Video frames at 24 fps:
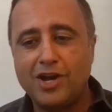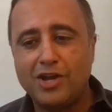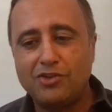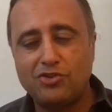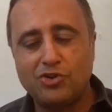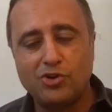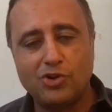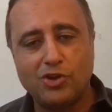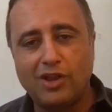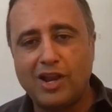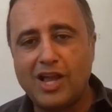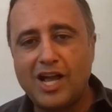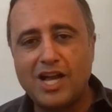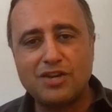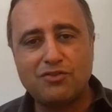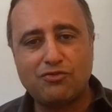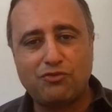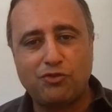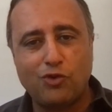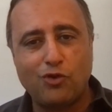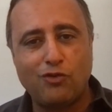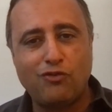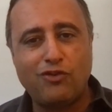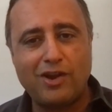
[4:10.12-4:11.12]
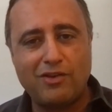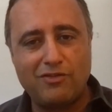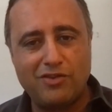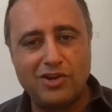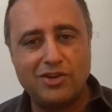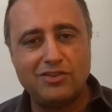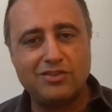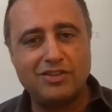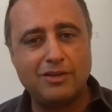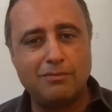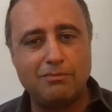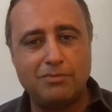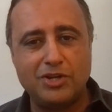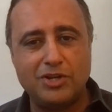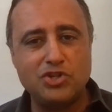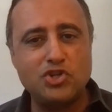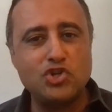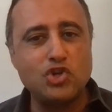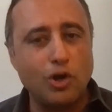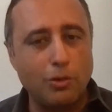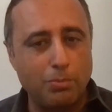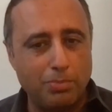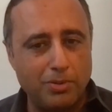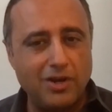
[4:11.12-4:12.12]
As you know, the last 4 or 5 years have been
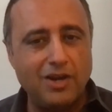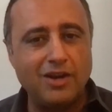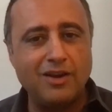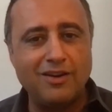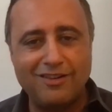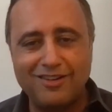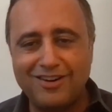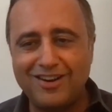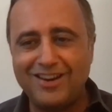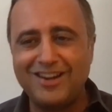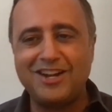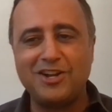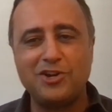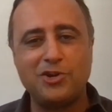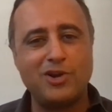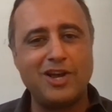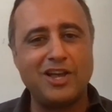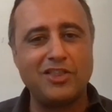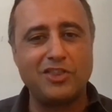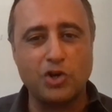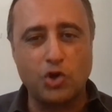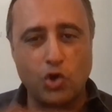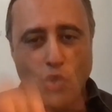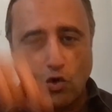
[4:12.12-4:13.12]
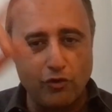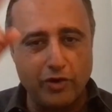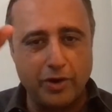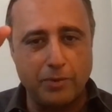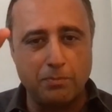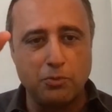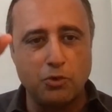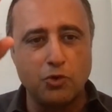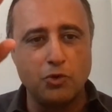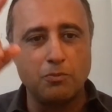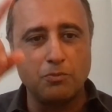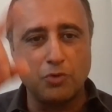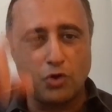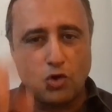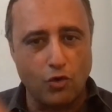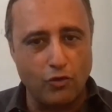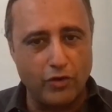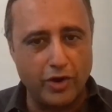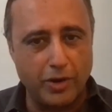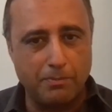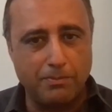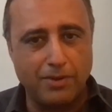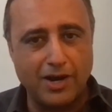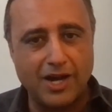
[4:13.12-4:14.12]
choppy, right? You had the COVID boom,
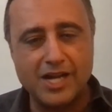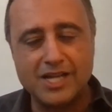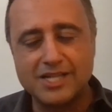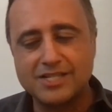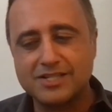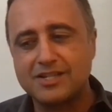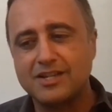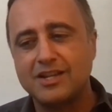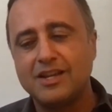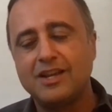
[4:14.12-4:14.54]
COVID bust.